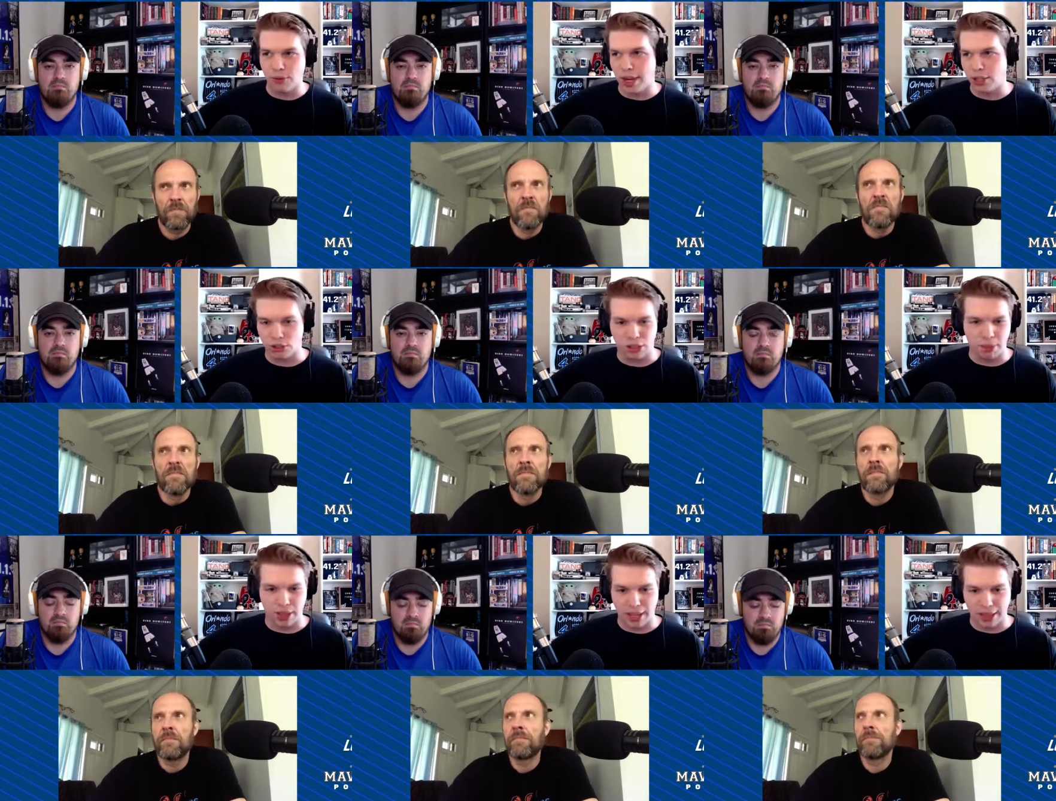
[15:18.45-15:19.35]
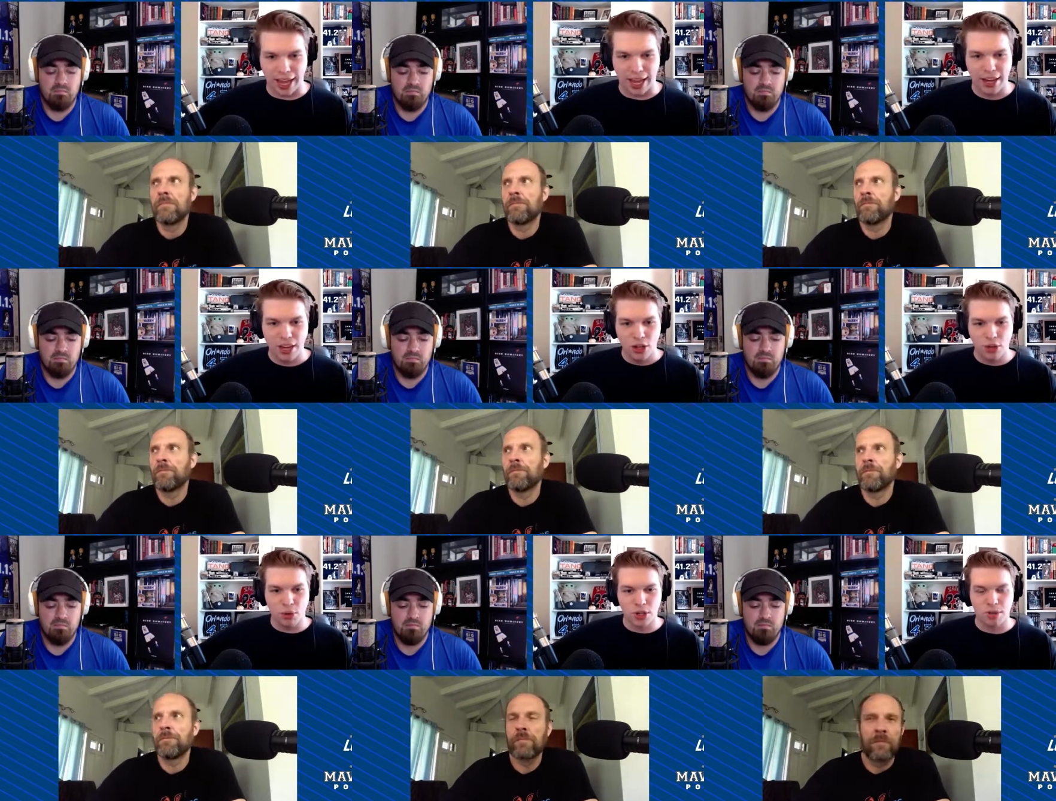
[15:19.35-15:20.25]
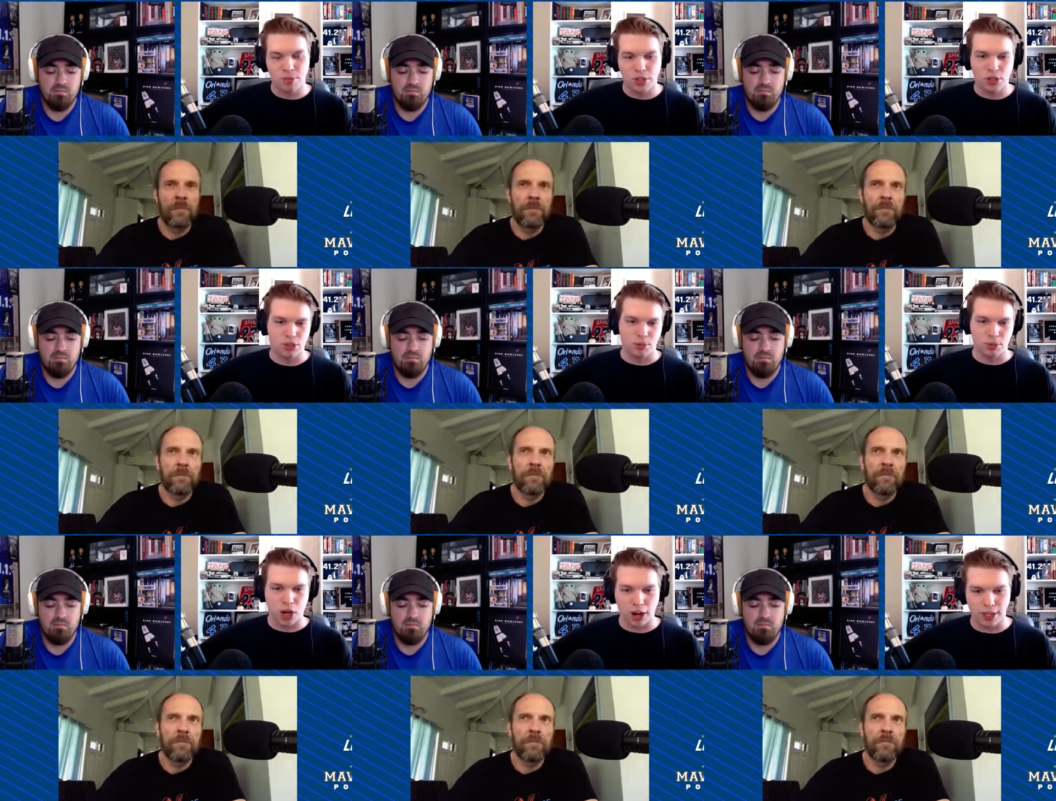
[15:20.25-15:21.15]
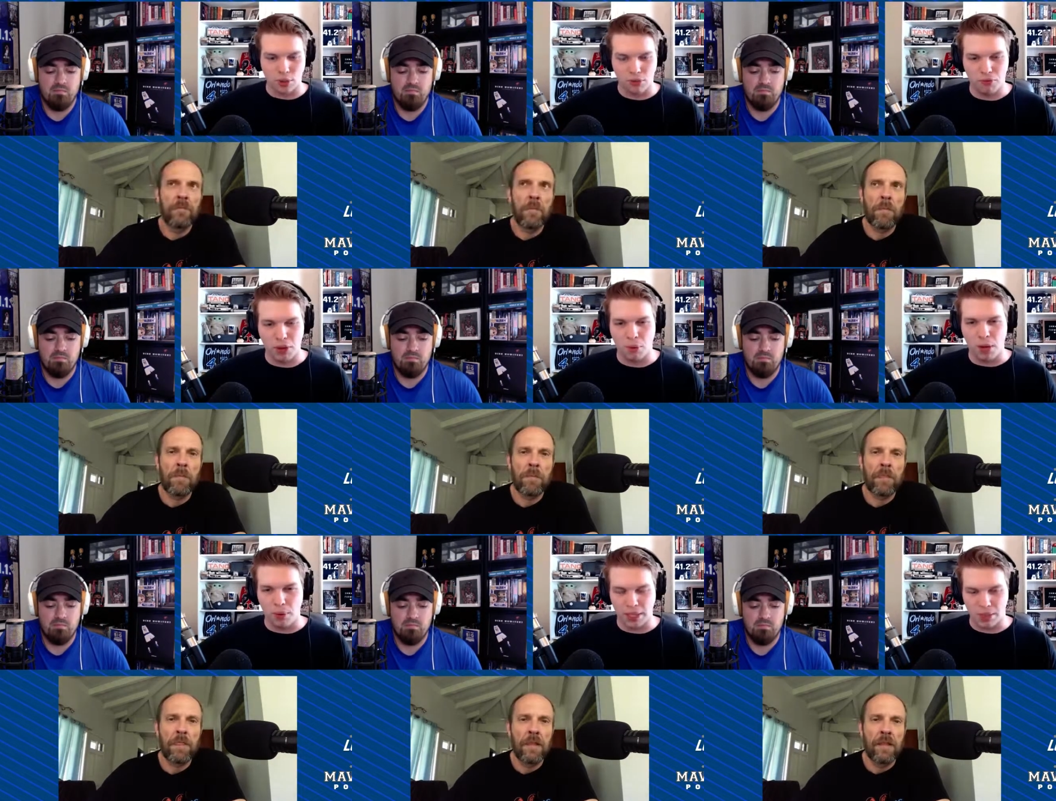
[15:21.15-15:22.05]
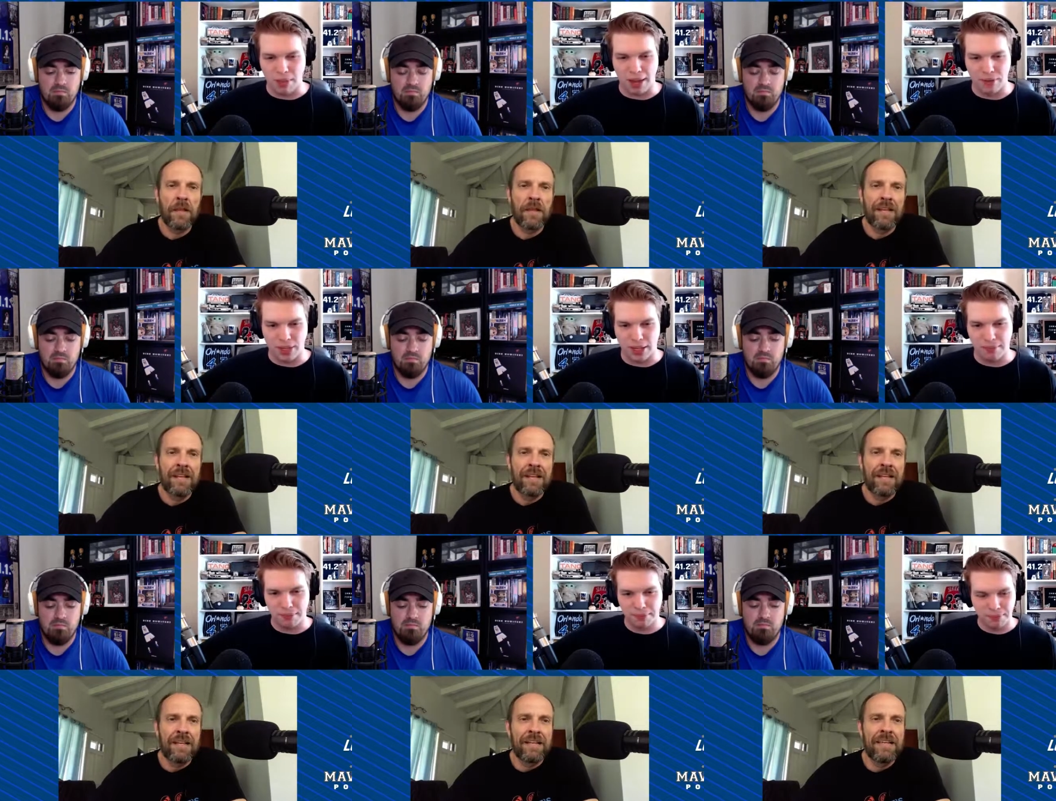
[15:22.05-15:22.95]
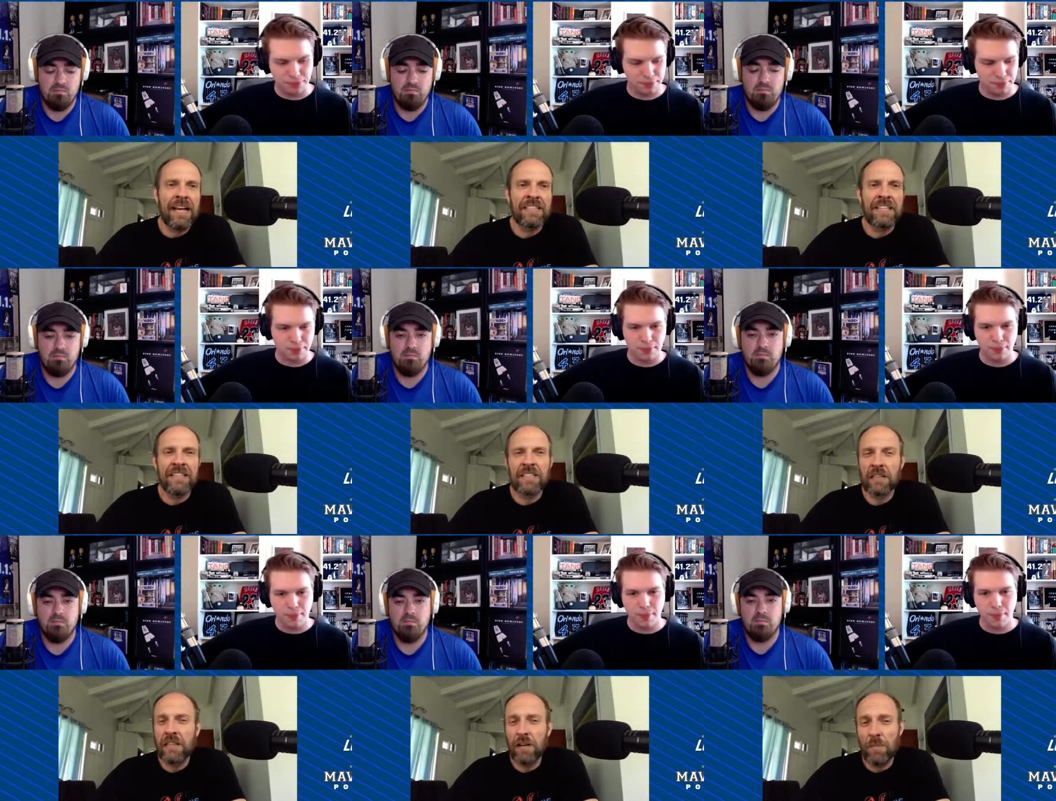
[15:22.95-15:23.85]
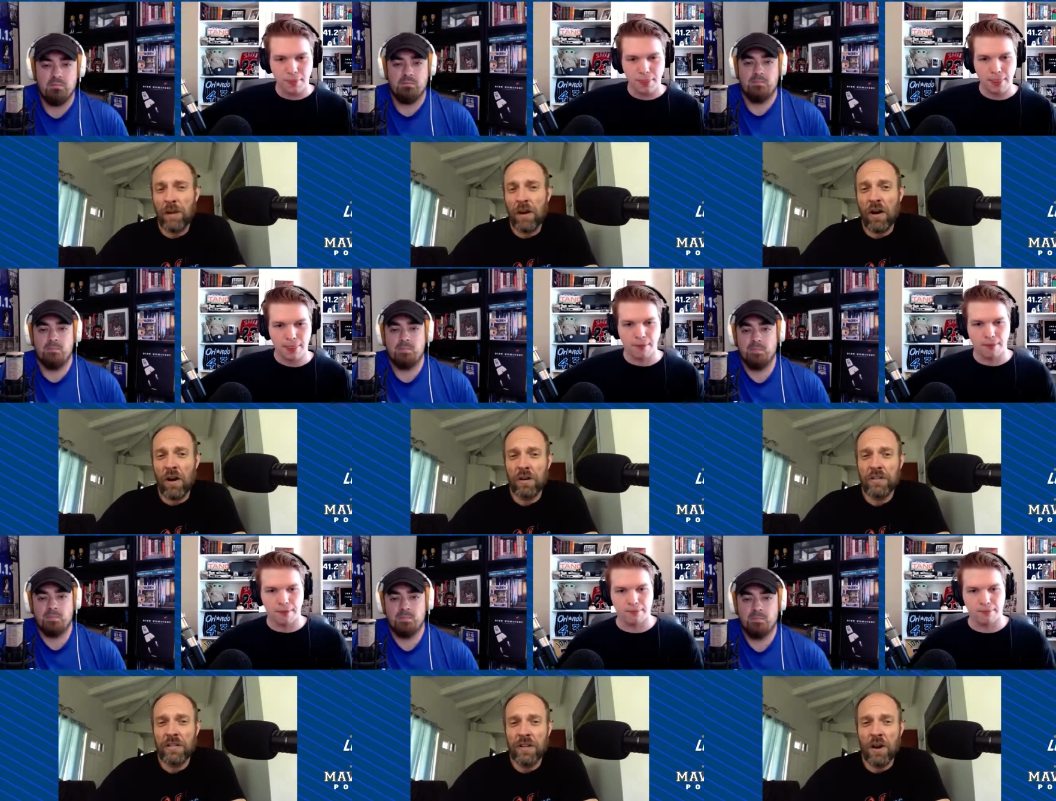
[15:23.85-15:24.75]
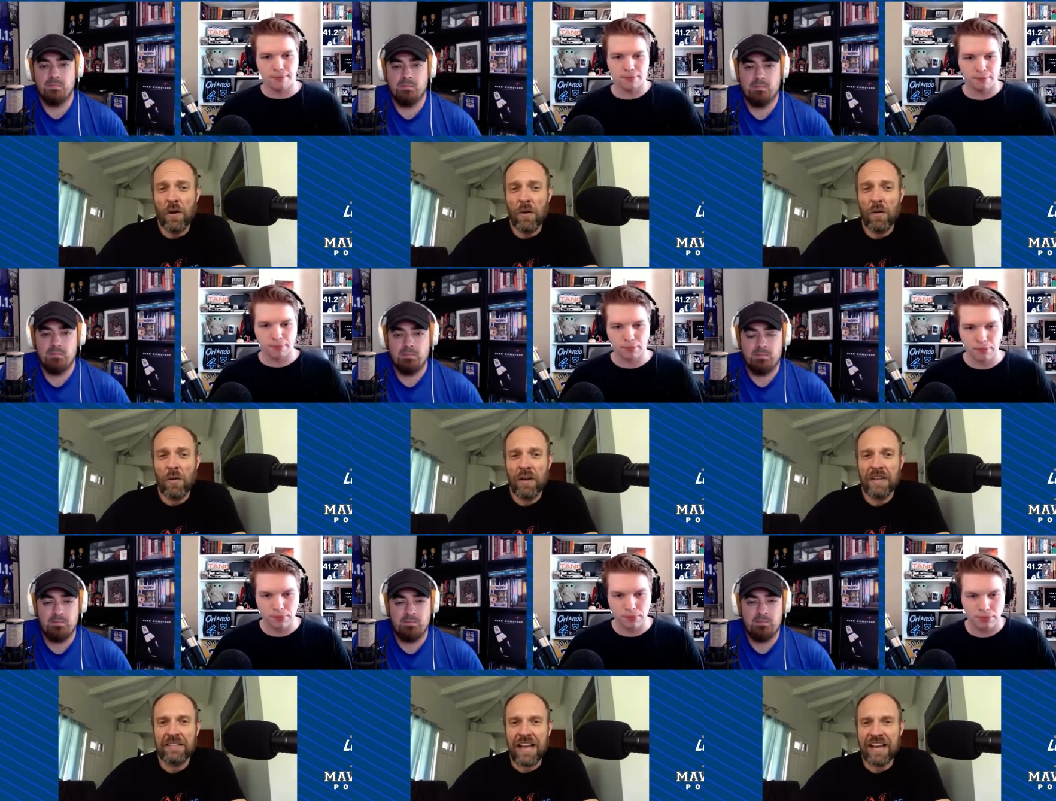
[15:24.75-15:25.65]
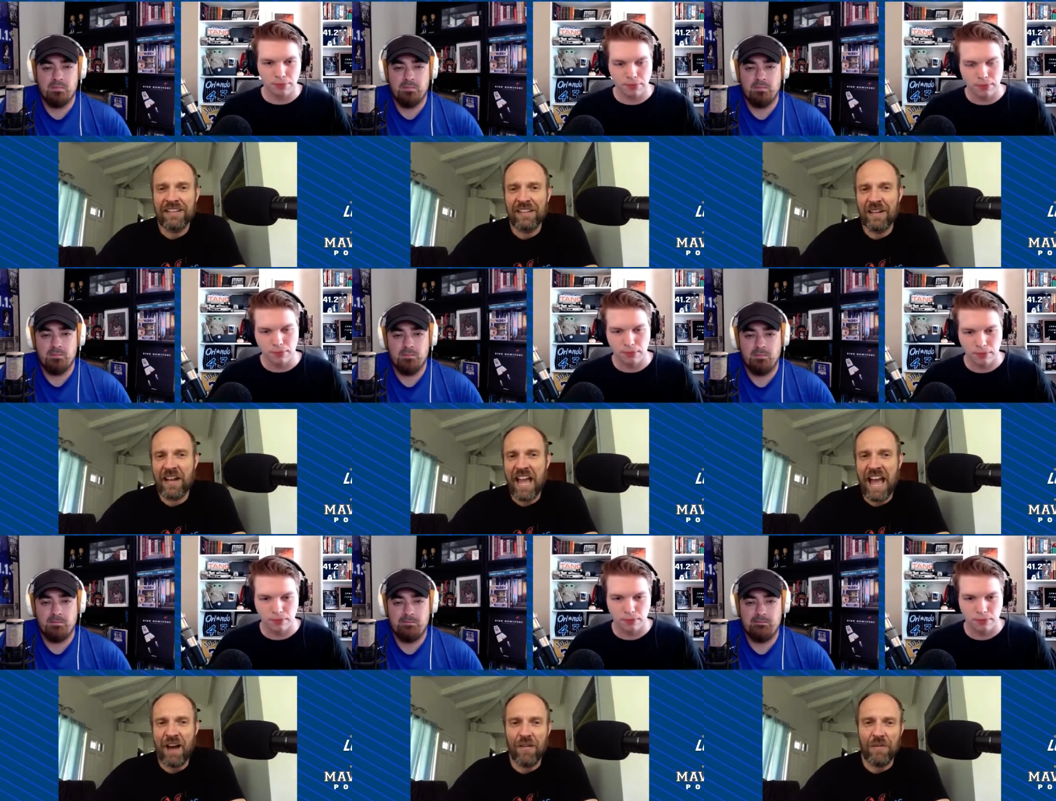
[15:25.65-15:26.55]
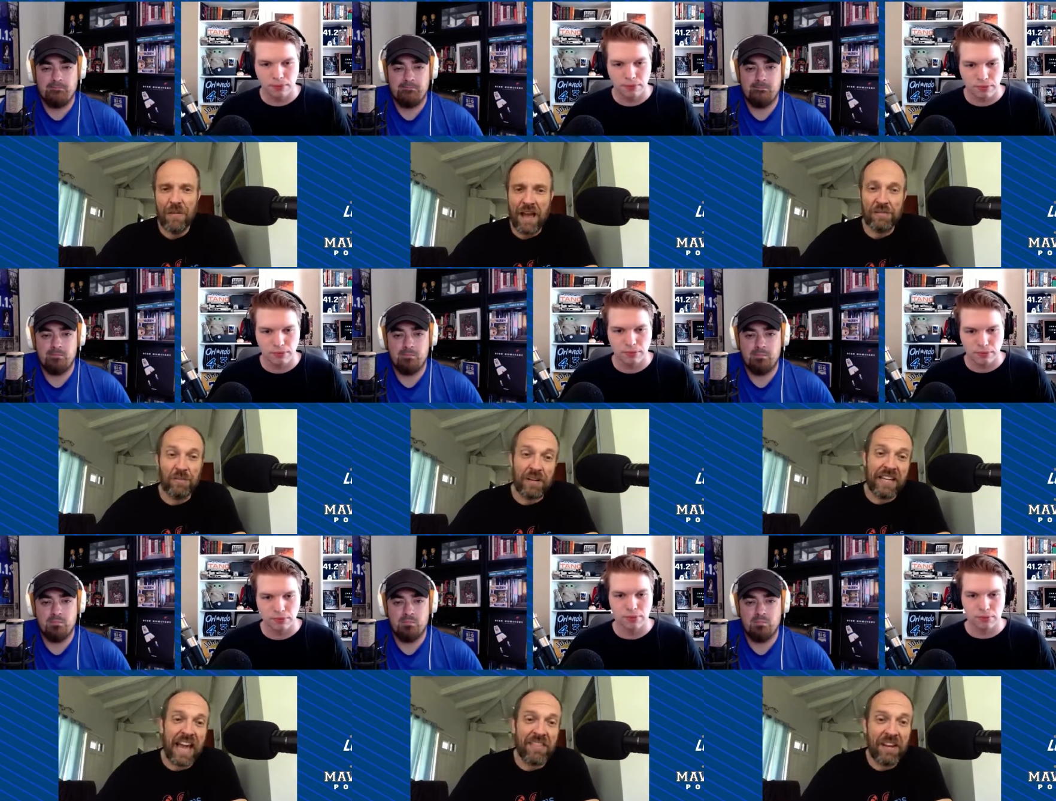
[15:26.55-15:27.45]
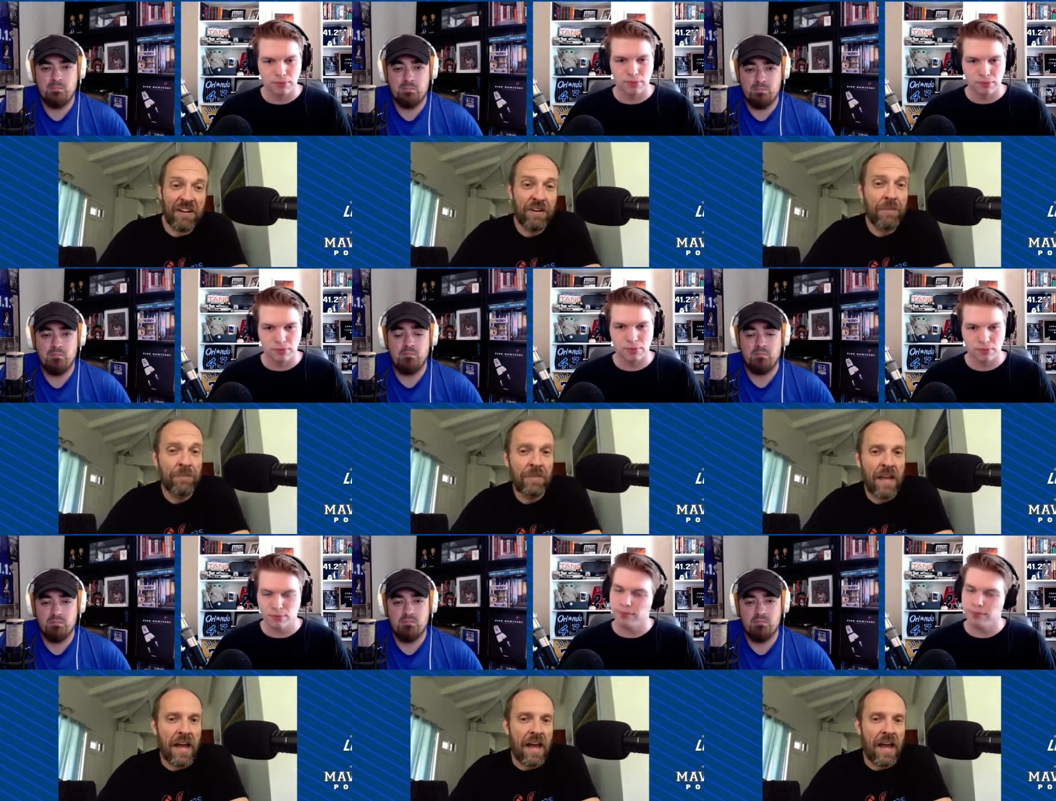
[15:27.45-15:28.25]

Speaker 1: range or something like that. Who are some some targets that would fit well with this Mavs team?
Speaker 2: Yeah, it's it's a little bit hard to know exactly how the Mavs would get there